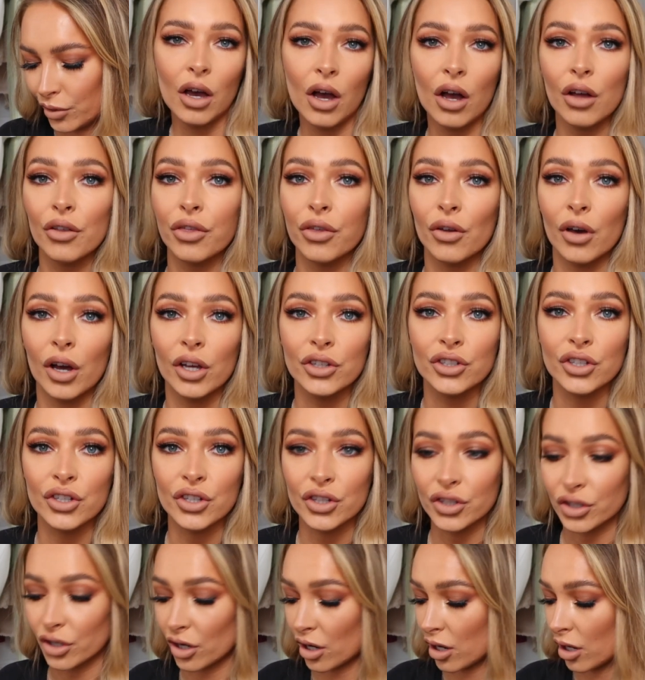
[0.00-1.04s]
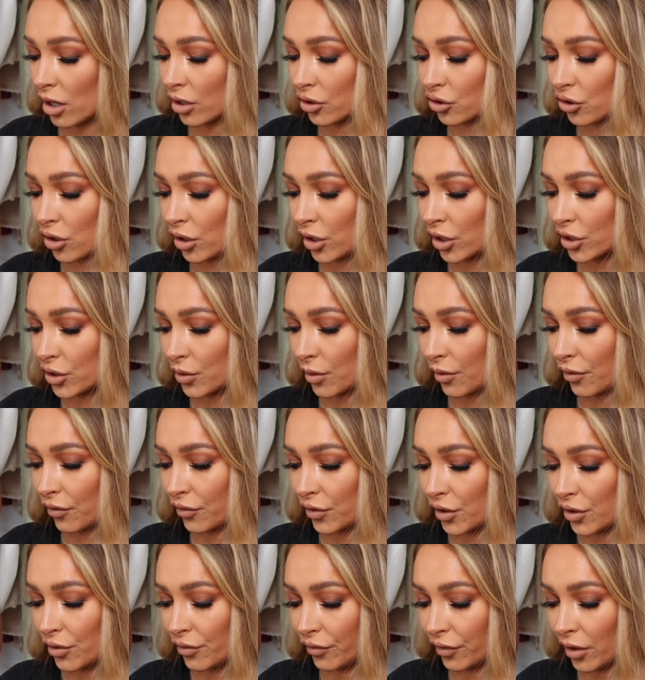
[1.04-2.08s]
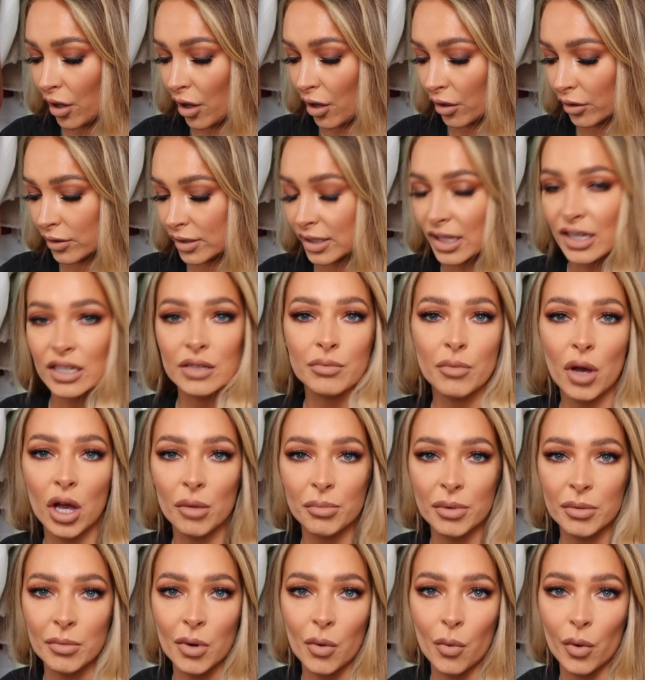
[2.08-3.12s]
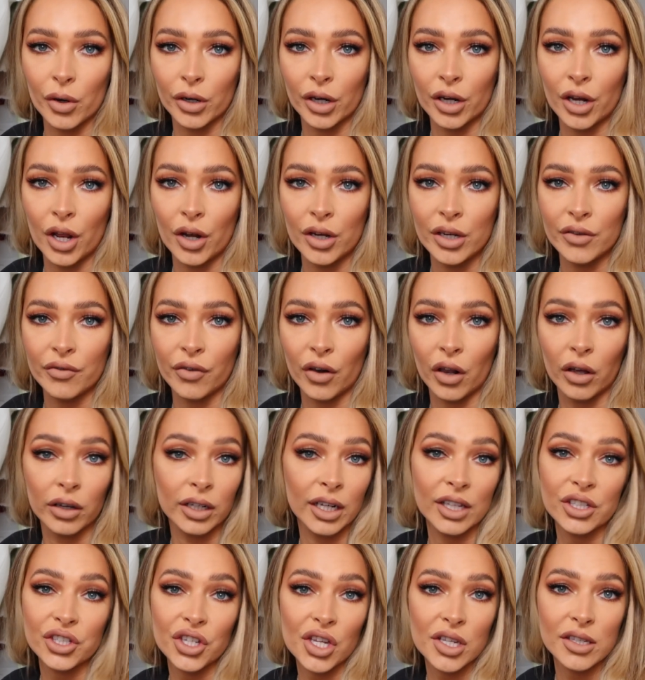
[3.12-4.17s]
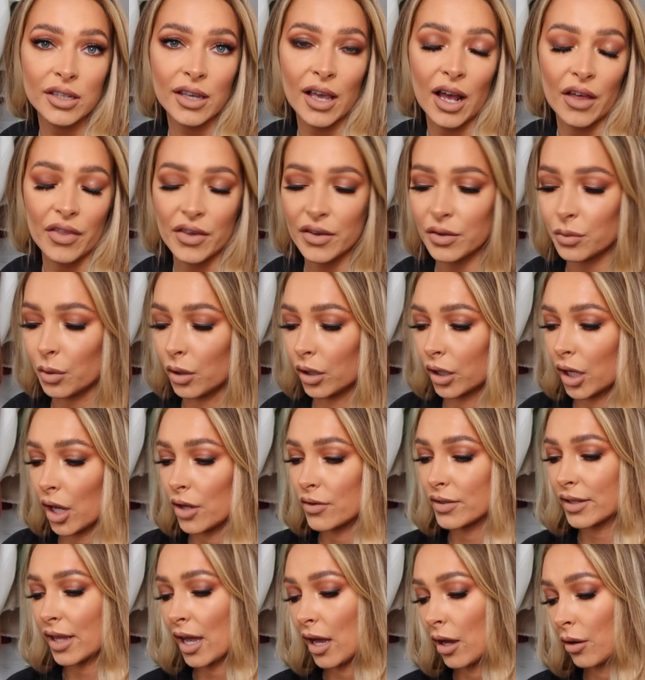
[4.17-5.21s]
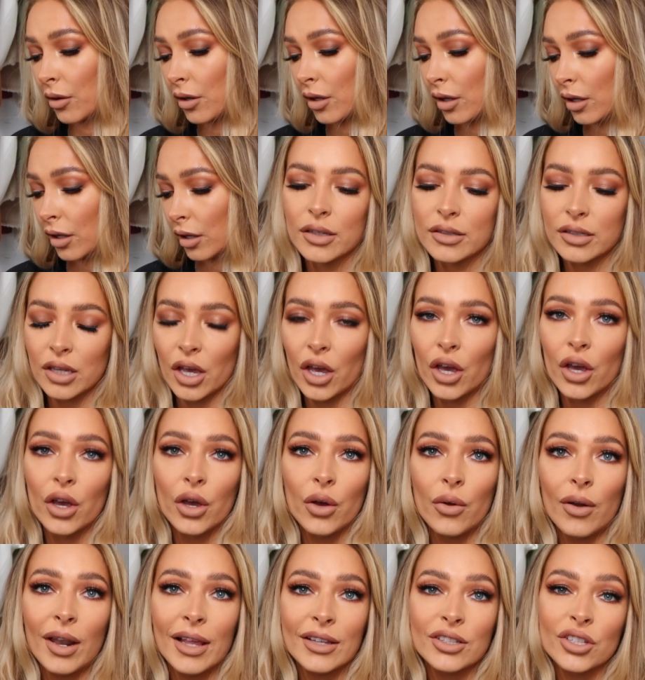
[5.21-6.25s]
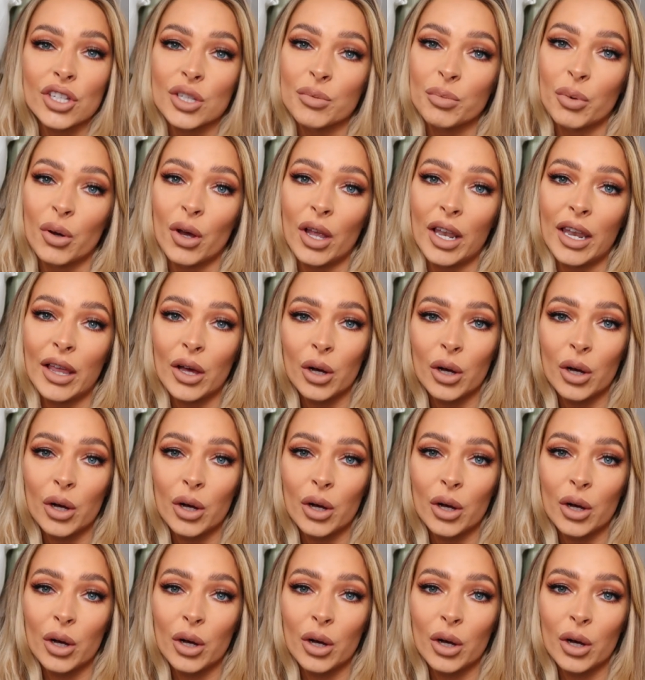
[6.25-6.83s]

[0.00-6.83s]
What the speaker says: I thought I'd just start trying to do a few vlogs. This might be my one and only vlog. Let's just see how this one goes down. So let's just put a